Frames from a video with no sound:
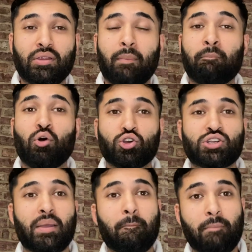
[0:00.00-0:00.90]
and push
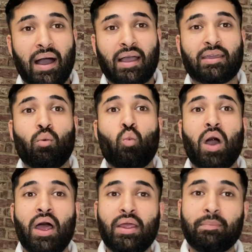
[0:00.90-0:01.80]
him back and
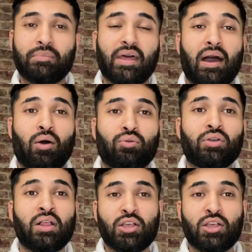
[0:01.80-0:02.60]
wear him down